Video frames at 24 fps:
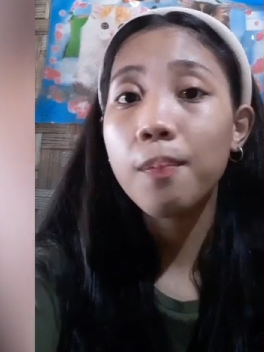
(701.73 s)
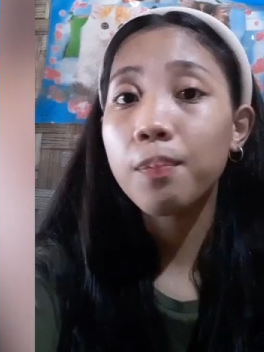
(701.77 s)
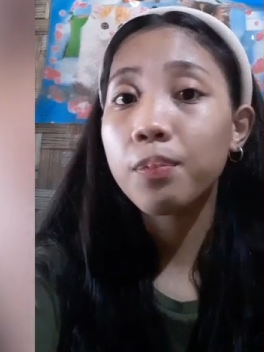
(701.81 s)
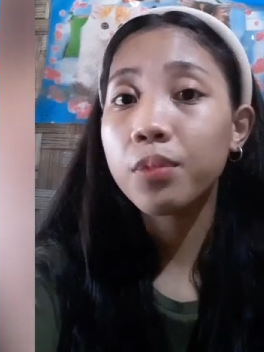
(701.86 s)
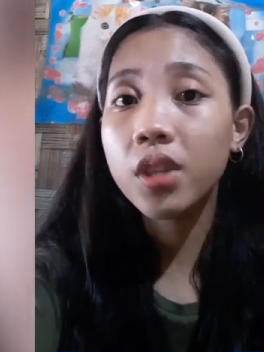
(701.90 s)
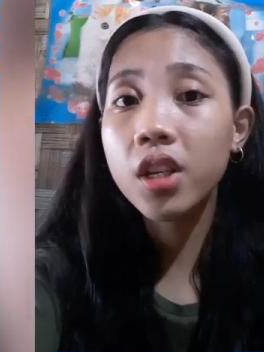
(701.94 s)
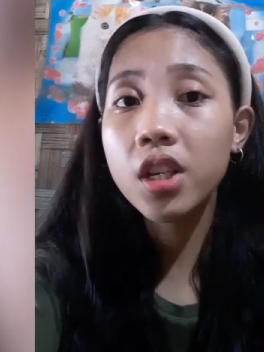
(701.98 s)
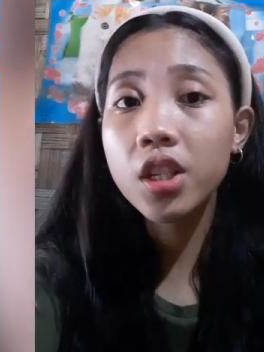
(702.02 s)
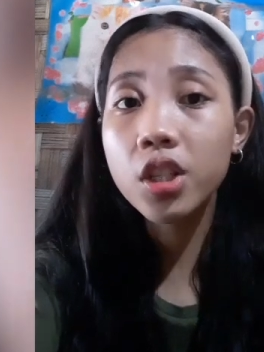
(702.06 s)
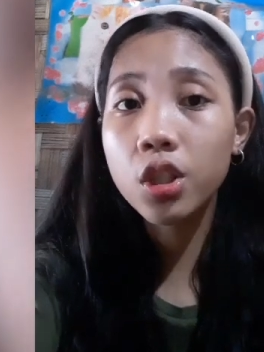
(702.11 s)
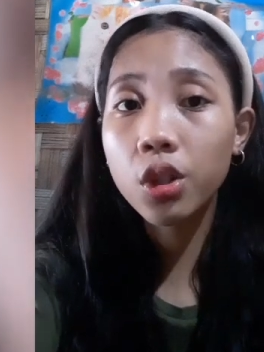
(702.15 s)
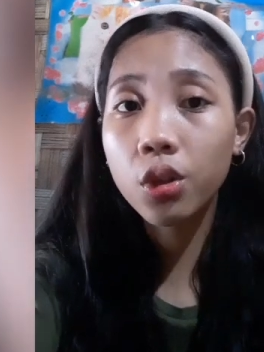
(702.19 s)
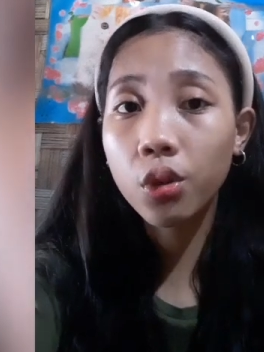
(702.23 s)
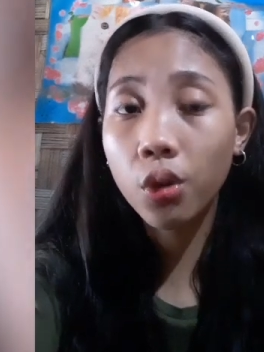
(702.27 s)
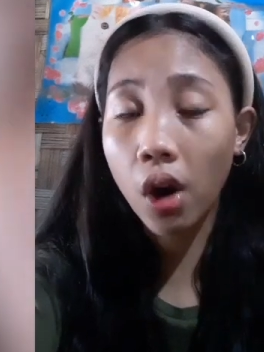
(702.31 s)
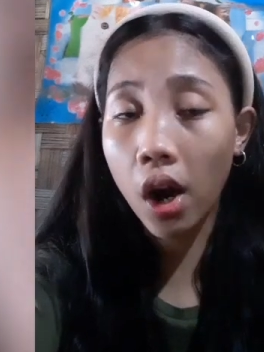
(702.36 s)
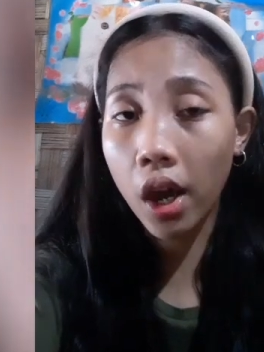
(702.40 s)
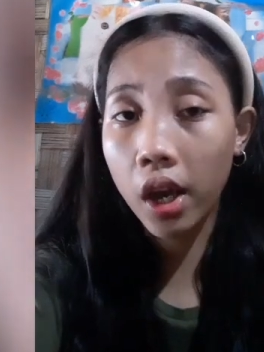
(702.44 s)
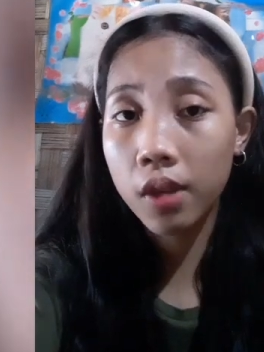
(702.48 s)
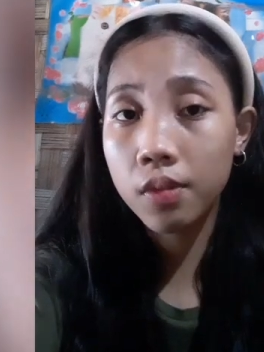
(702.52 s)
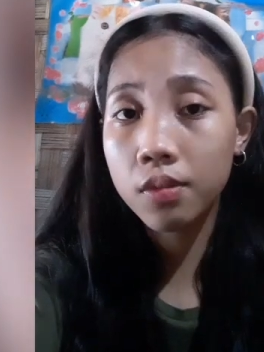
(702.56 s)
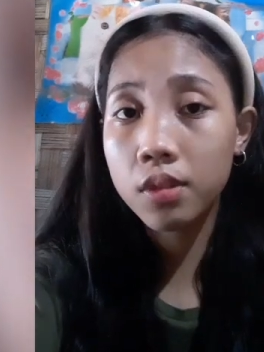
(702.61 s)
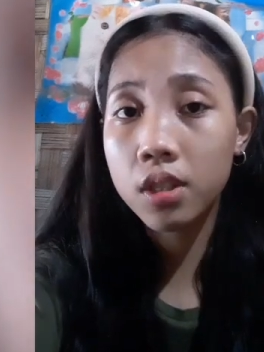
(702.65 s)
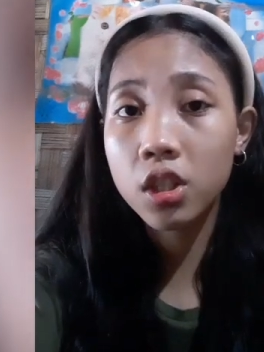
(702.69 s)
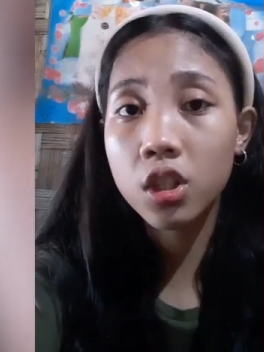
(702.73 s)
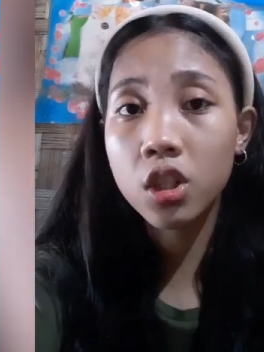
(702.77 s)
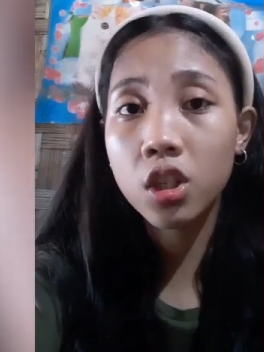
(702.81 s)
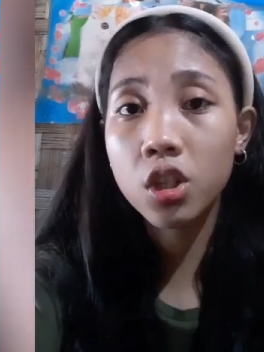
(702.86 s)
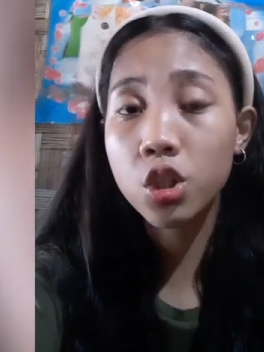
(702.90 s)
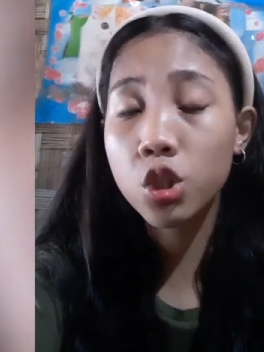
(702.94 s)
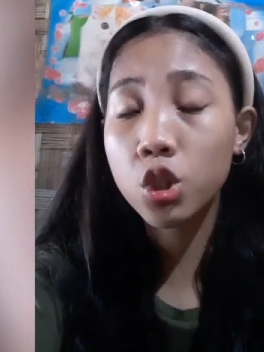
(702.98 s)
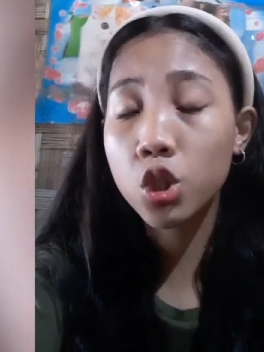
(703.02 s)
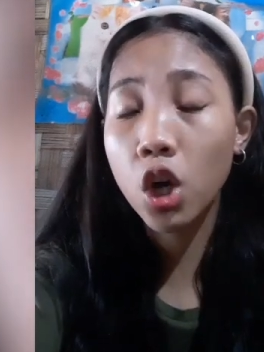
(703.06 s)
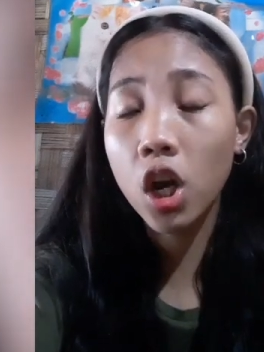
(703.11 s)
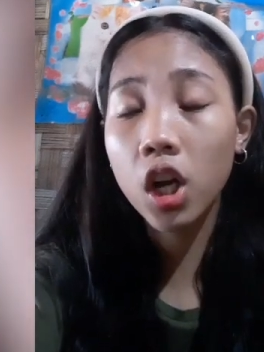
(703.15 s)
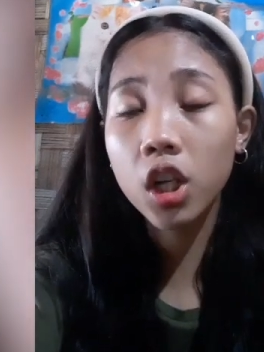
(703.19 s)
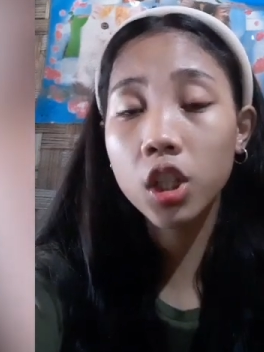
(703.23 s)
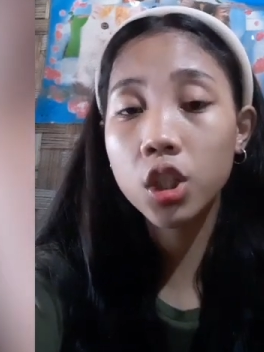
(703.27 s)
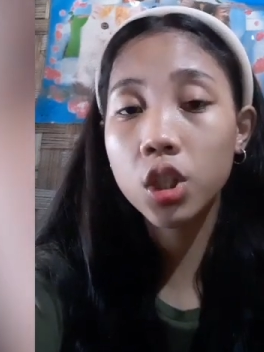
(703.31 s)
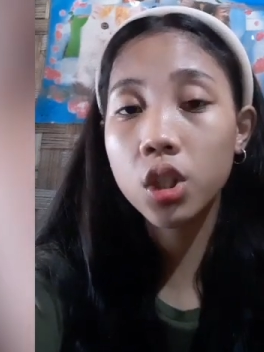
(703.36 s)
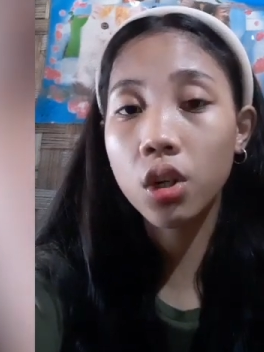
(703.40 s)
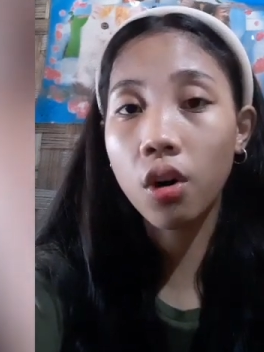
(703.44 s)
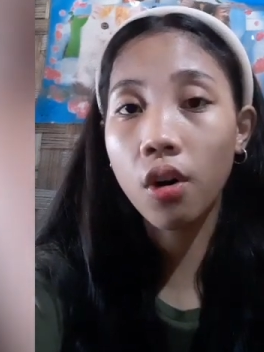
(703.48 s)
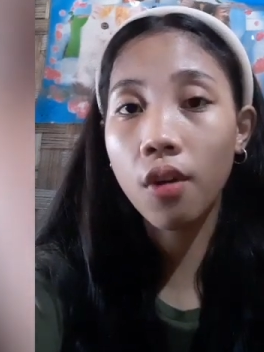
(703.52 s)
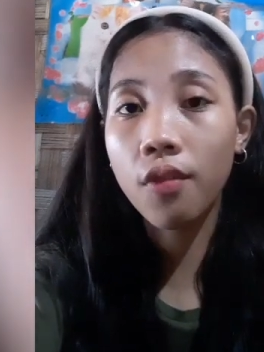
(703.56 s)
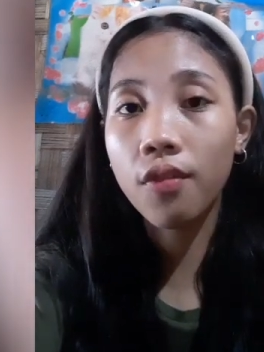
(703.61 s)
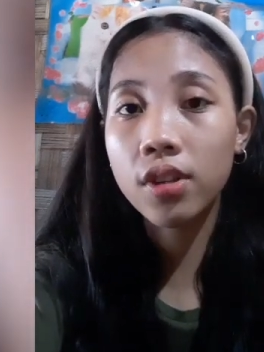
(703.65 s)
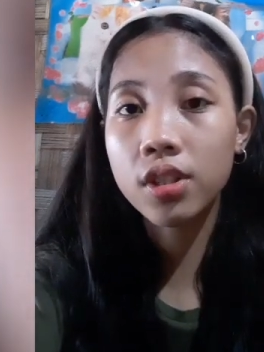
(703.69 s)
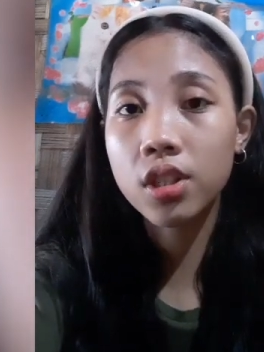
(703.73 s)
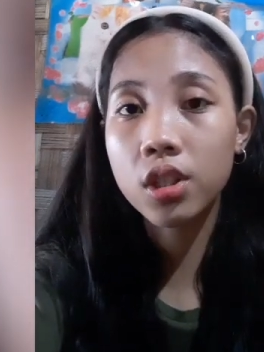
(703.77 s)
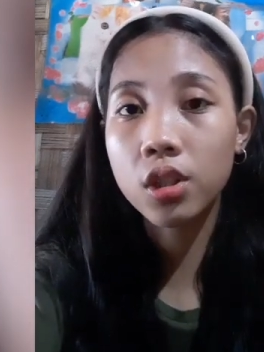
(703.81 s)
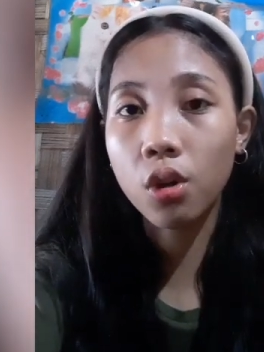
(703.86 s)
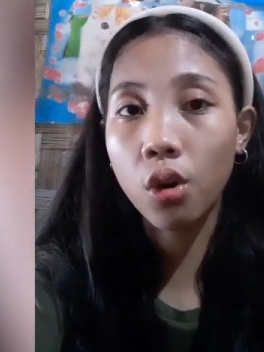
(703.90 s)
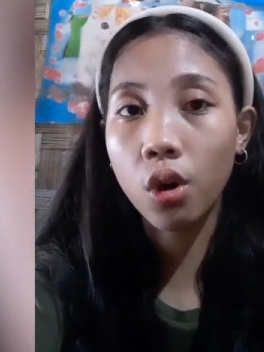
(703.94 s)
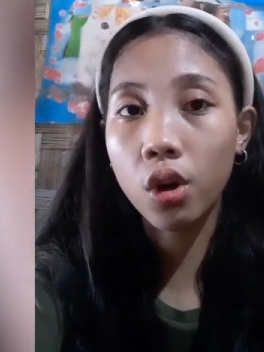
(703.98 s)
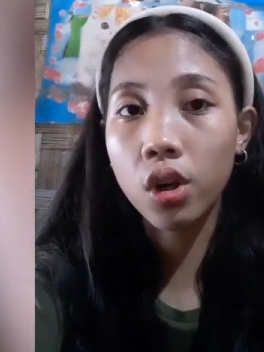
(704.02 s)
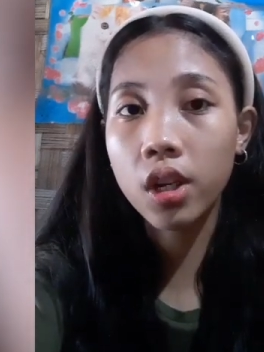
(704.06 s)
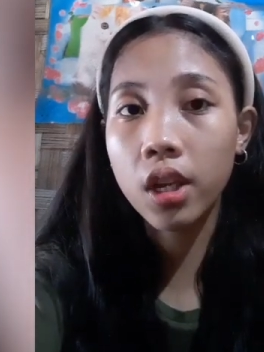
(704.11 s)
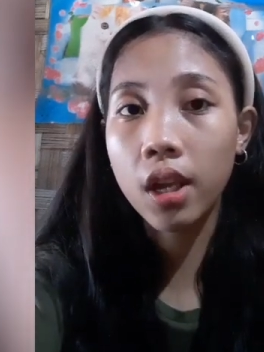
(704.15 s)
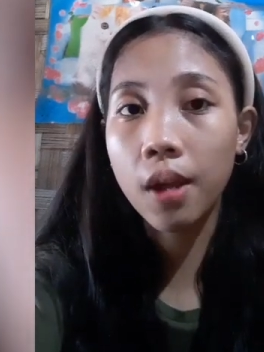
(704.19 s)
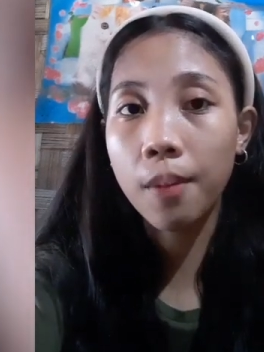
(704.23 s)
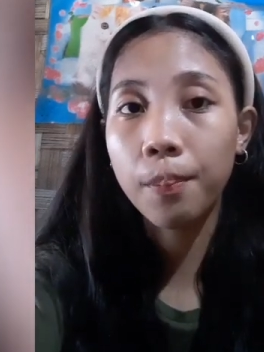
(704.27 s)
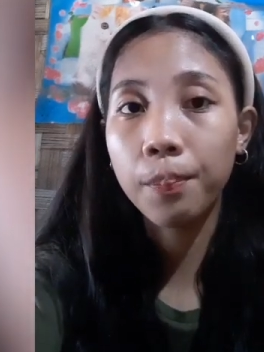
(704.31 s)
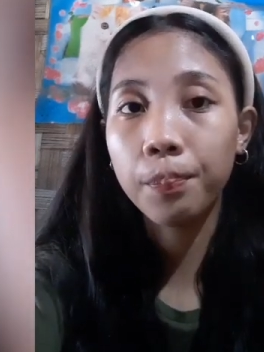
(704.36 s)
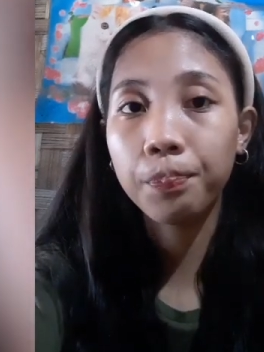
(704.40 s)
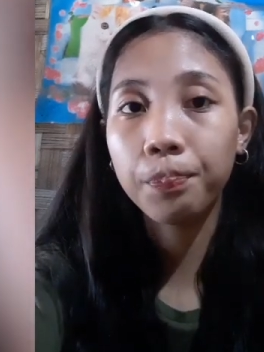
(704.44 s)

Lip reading: describes the structure of a story.